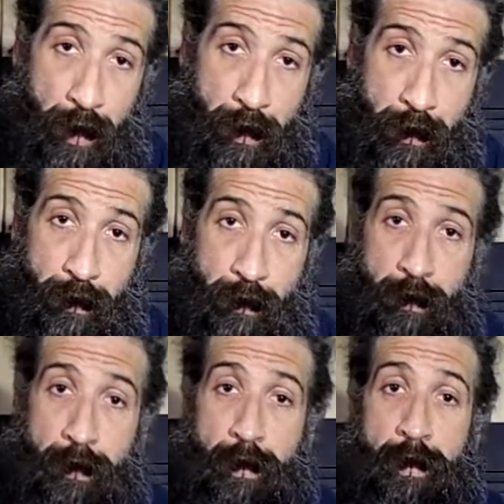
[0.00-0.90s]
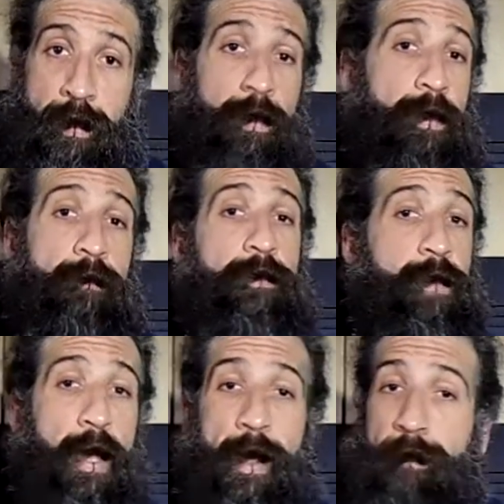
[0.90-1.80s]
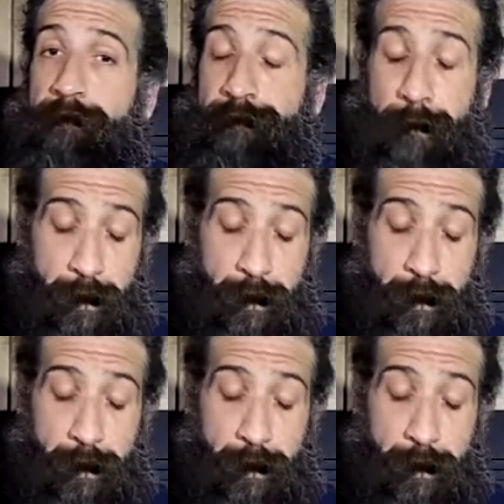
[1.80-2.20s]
and give a time.